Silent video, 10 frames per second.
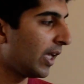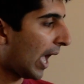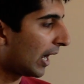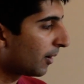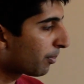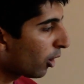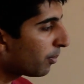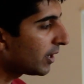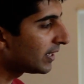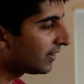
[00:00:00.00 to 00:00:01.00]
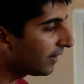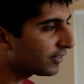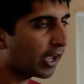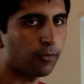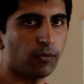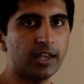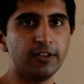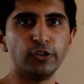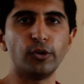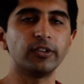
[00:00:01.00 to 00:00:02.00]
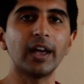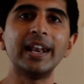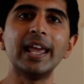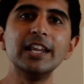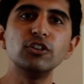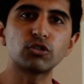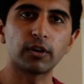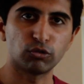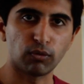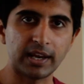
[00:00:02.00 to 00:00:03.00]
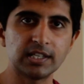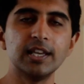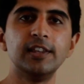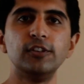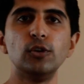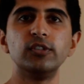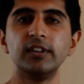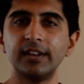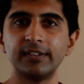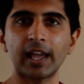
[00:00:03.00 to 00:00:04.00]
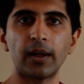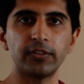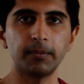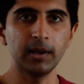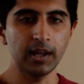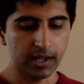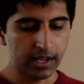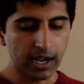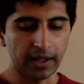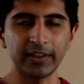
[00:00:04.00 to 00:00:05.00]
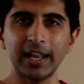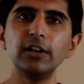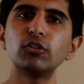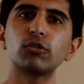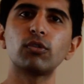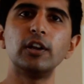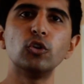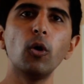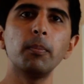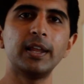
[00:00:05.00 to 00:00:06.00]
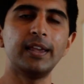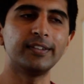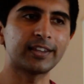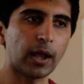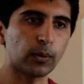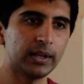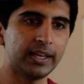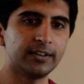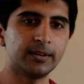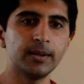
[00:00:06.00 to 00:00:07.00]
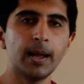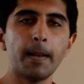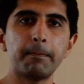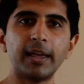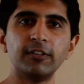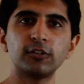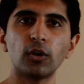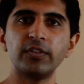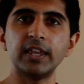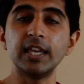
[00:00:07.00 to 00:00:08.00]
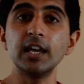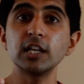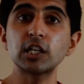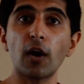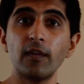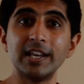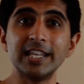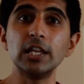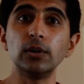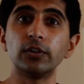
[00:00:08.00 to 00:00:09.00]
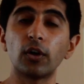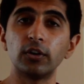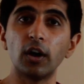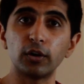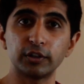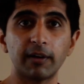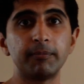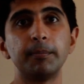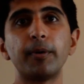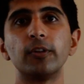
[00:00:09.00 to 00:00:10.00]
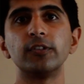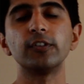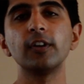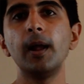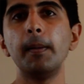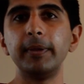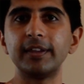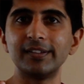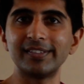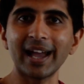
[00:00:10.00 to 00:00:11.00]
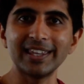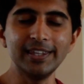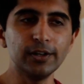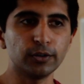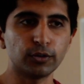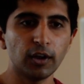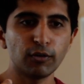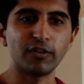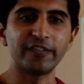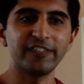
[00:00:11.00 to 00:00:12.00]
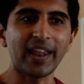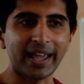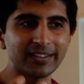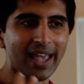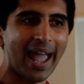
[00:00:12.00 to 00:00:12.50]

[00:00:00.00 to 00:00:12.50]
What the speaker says: And an appropriate discount rate is used. An interest rate is used to discount them. Now, that interest rate normally is calculated based on the current yield on government bonds, because that yield reflects